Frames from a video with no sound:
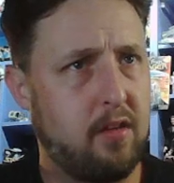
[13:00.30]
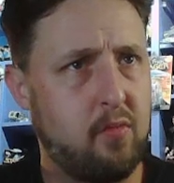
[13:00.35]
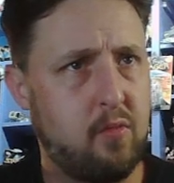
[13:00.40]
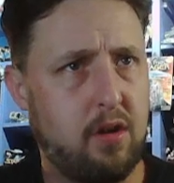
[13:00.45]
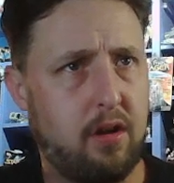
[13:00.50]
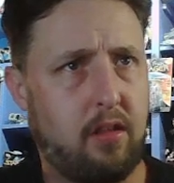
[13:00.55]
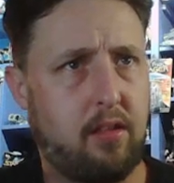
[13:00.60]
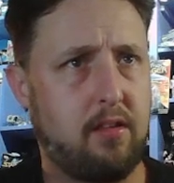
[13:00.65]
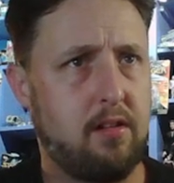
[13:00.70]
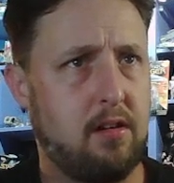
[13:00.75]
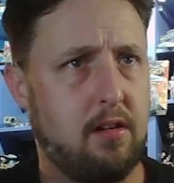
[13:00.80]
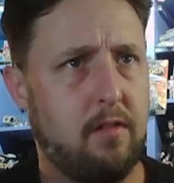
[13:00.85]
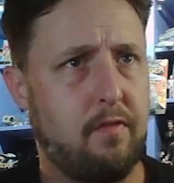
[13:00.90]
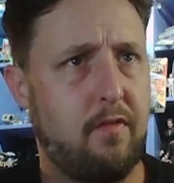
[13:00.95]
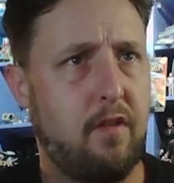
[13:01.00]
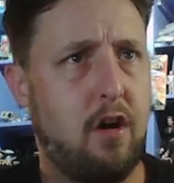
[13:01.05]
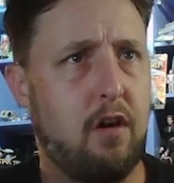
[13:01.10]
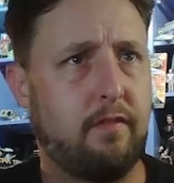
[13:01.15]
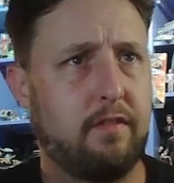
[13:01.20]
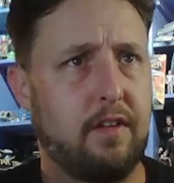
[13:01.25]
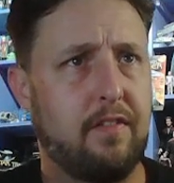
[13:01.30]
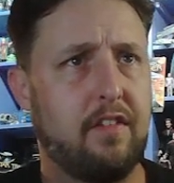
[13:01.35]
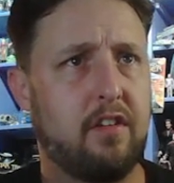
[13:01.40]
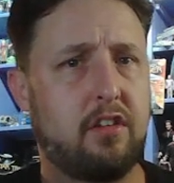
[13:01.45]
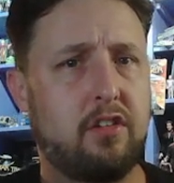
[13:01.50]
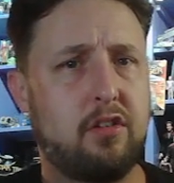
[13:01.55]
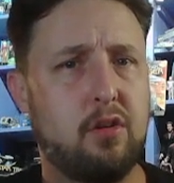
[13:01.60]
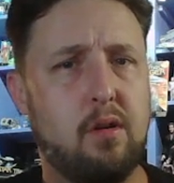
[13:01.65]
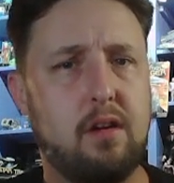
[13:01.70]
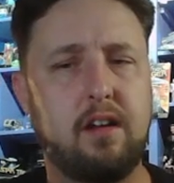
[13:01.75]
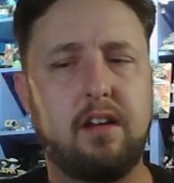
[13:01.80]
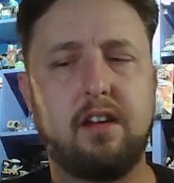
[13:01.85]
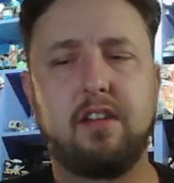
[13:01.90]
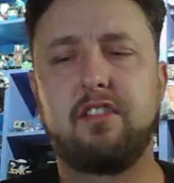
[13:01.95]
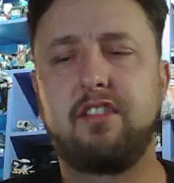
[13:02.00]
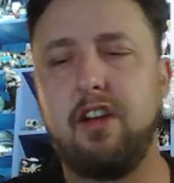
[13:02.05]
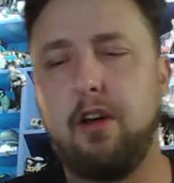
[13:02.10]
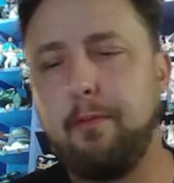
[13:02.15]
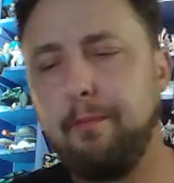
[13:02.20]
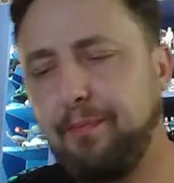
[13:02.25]
ones that are involved in the story.
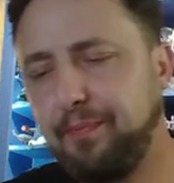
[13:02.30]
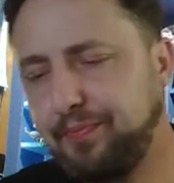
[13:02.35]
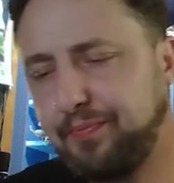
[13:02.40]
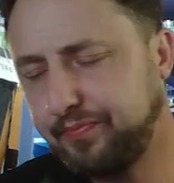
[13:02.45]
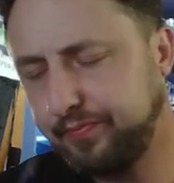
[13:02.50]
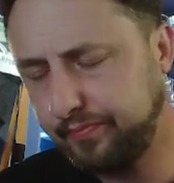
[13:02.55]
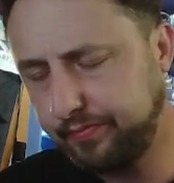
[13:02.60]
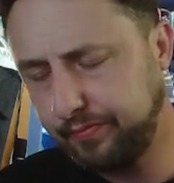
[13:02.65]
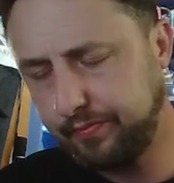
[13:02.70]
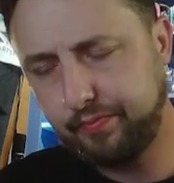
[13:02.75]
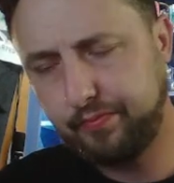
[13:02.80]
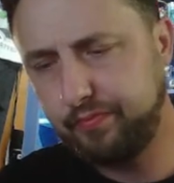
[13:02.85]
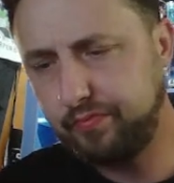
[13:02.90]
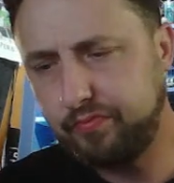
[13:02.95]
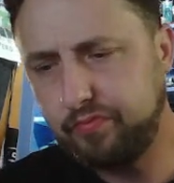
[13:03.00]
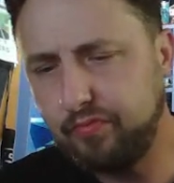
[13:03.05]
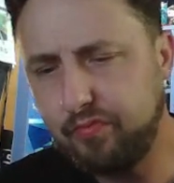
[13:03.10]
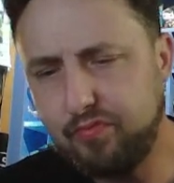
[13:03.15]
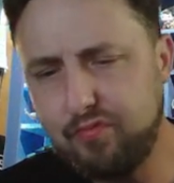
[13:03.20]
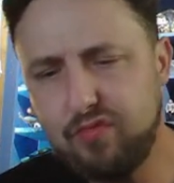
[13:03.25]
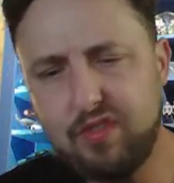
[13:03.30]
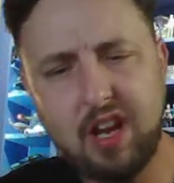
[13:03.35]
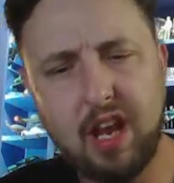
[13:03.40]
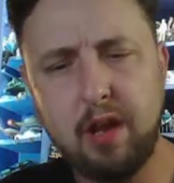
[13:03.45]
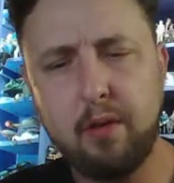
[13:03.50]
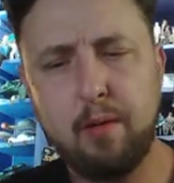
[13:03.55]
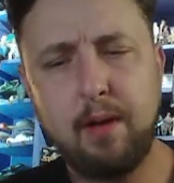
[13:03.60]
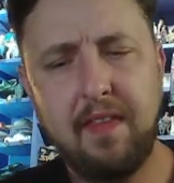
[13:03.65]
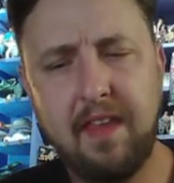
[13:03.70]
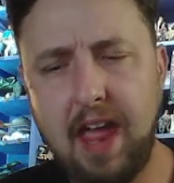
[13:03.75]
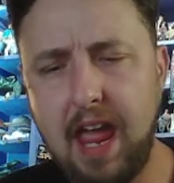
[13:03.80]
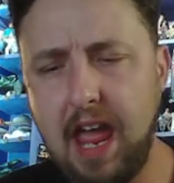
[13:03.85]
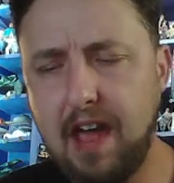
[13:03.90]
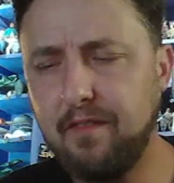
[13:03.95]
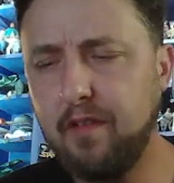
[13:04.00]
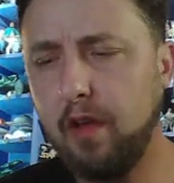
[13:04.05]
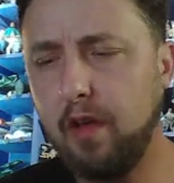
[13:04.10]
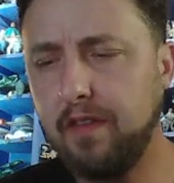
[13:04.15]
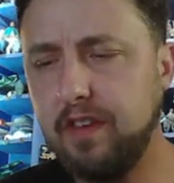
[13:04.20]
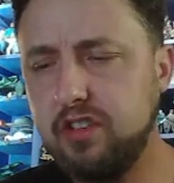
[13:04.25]
So anyway, they have
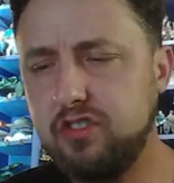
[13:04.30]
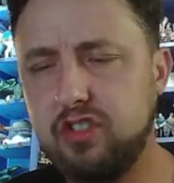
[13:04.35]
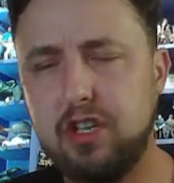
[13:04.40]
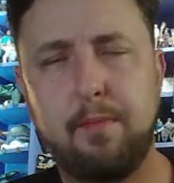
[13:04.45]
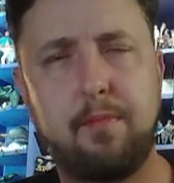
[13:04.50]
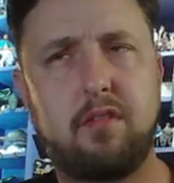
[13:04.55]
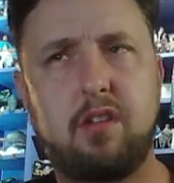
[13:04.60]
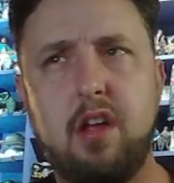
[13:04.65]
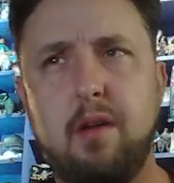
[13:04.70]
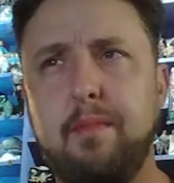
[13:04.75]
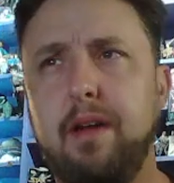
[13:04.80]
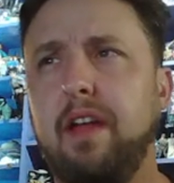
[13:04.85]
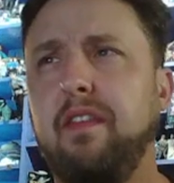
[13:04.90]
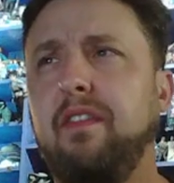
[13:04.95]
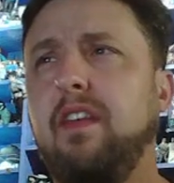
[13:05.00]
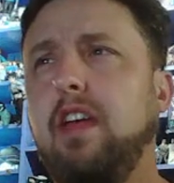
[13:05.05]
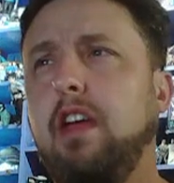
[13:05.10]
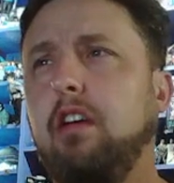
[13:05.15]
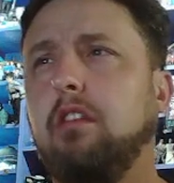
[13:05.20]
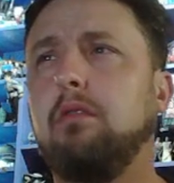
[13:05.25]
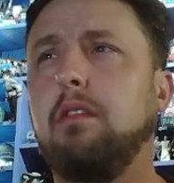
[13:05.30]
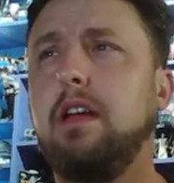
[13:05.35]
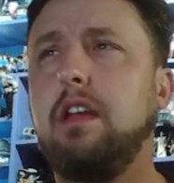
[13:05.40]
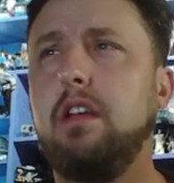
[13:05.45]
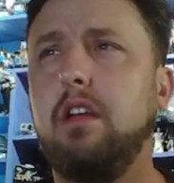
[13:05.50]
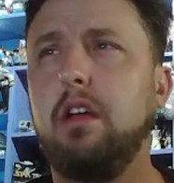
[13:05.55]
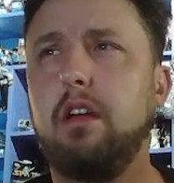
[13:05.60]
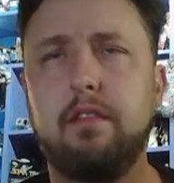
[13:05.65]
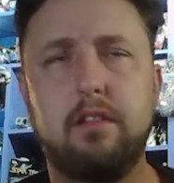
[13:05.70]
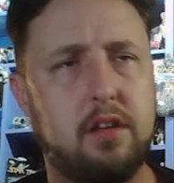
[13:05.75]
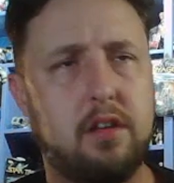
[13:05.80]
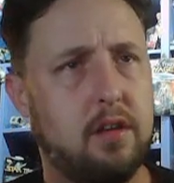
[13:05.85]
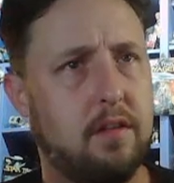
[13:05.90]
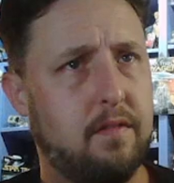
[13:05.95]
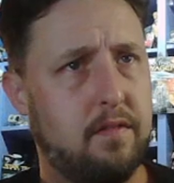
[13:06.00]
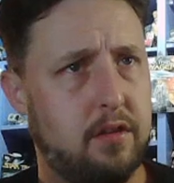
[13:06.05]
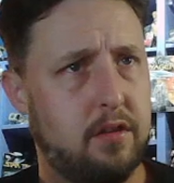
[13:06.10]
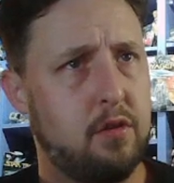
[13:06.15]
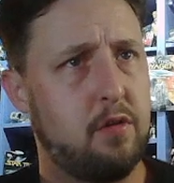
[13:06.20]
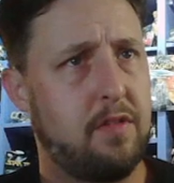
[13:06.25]
all these ships come in. They agree to
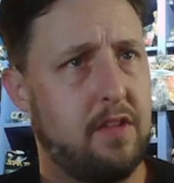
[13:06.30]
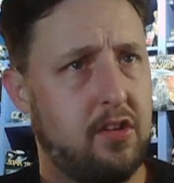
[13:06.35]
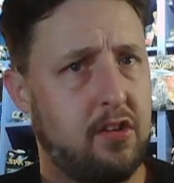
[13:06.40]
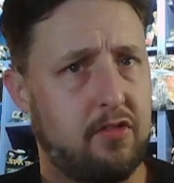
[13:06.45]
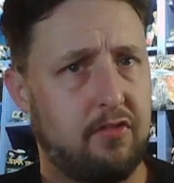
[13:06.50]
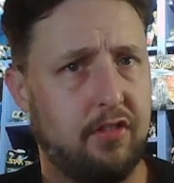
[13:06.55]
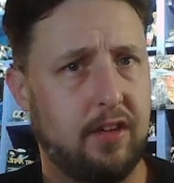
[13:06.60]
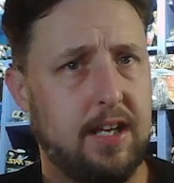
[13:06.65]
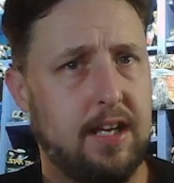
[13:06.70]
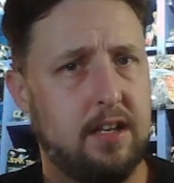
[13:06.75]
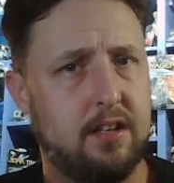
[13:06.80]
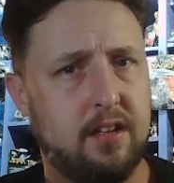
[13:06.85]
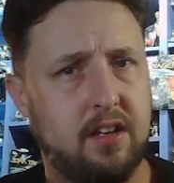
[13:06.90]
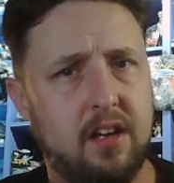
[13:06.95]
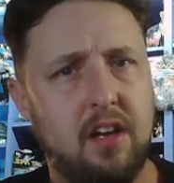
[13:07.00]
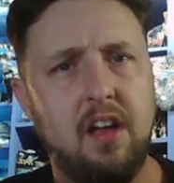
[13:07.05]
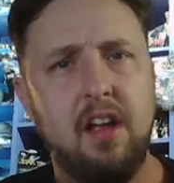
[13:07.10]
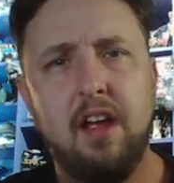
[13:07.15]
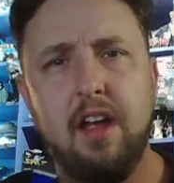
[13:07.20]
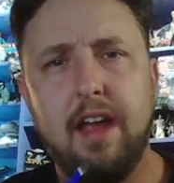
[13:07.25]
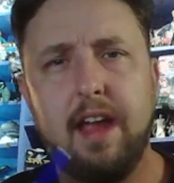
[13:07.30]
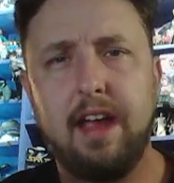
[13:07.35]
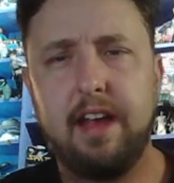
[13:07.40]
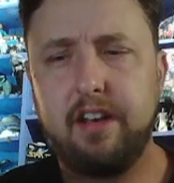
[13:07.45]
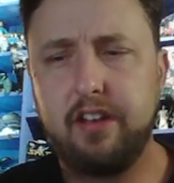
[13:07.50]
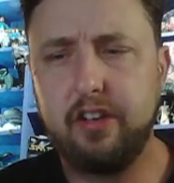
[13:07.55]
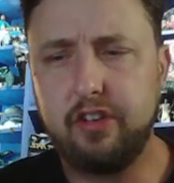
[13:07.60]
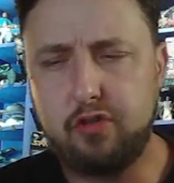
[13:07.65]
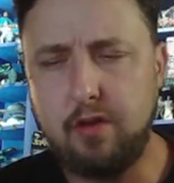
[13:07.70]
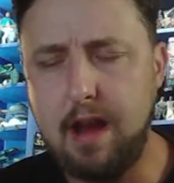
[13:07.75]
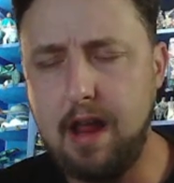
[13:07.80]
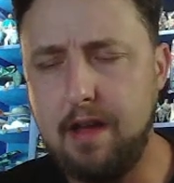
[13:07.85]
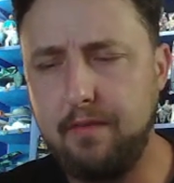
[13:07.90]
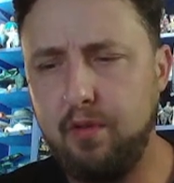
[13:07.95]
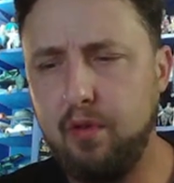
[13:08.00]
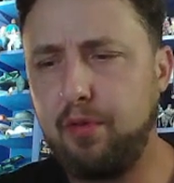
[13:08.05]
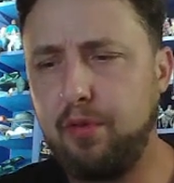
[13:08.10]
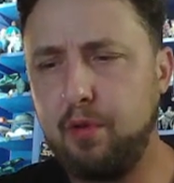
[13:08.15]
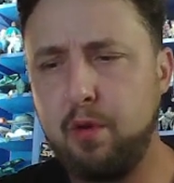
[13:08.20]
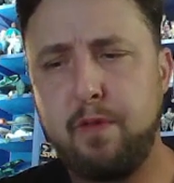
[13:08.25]
do this fleet and to
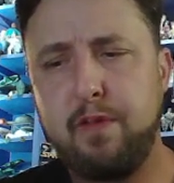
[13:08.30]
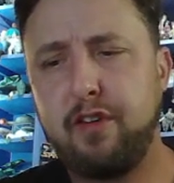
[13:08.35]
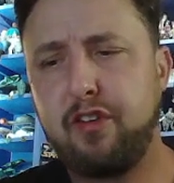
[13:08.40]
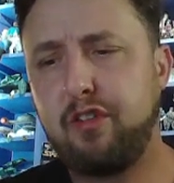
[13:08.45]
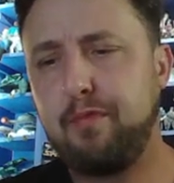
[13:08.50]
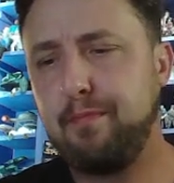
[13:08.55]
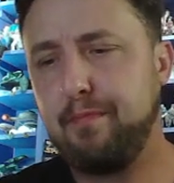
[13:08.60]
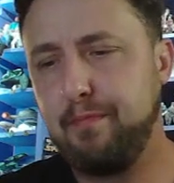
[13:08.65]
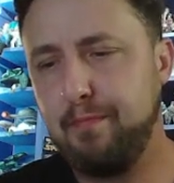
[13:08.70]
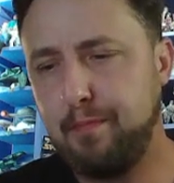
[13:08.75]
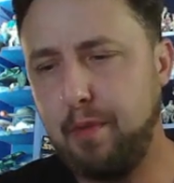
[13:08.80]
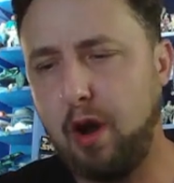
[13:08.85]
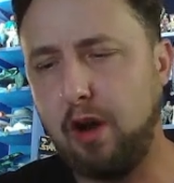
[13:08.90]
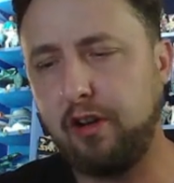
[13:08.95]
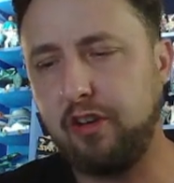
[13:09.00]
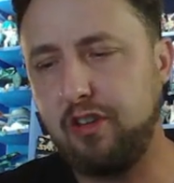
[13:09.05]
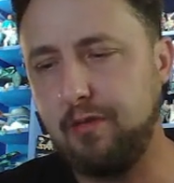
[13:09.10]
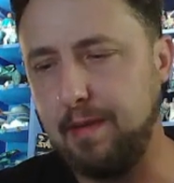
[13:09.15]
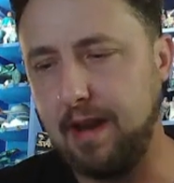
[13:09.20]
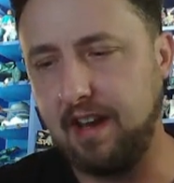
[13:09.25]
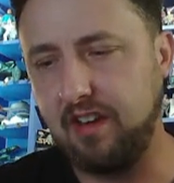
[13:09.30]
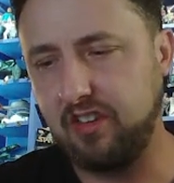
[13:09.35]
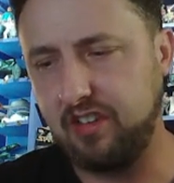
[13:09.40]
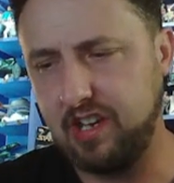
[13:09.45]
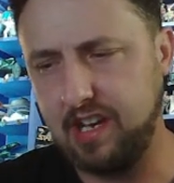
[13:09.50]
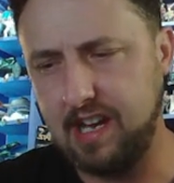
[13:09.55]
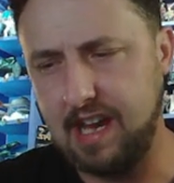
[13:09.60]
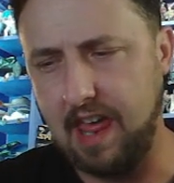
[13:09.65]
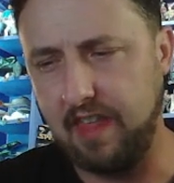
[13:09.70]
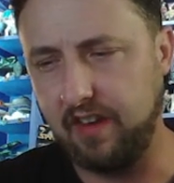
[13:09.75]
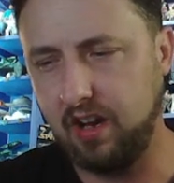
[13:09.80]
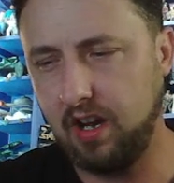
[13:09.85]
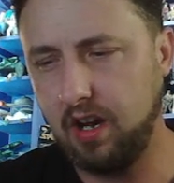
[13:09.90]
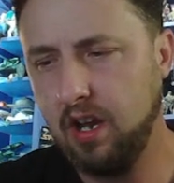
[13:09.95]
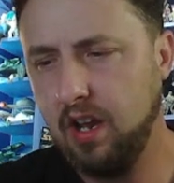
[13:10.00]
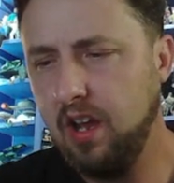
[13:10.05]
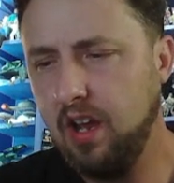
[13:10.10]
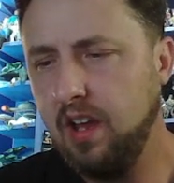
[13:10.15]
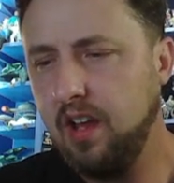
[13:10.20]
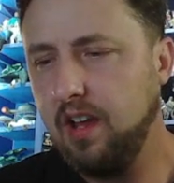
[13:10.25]
travel through this part of space together.
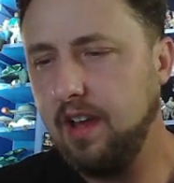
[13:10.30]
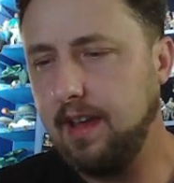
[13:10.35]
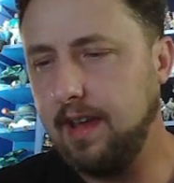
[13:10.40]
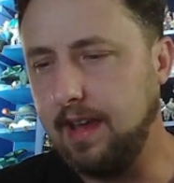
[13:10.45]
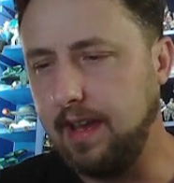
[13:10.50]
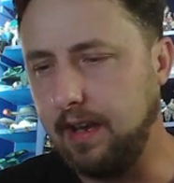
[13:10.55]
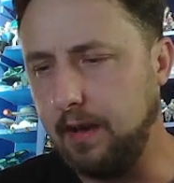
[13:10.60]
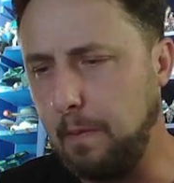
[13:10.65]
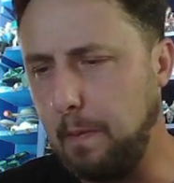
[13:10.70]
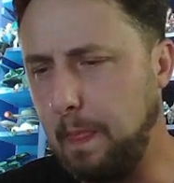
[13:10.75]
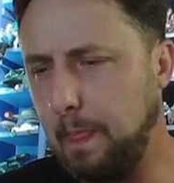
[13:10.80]
And